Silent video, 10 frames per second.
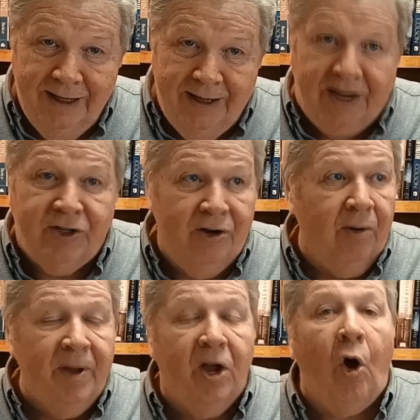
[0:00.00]
Next year
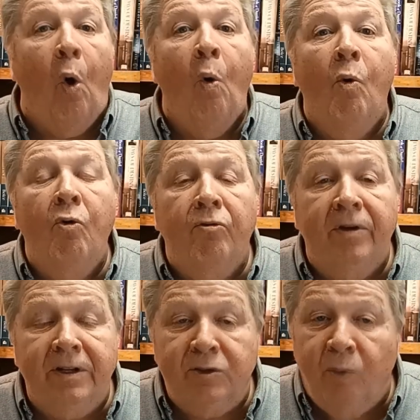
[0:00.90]
it'll be
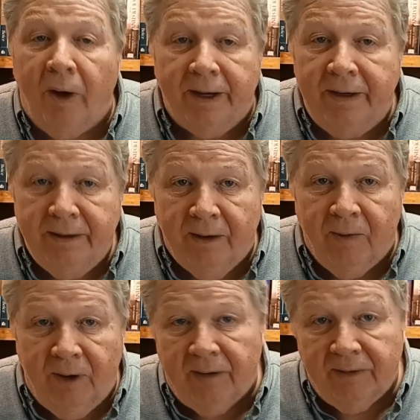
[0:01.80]
COVID 20 or
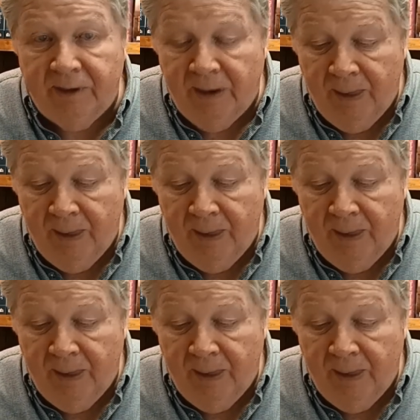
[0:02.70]
whatever.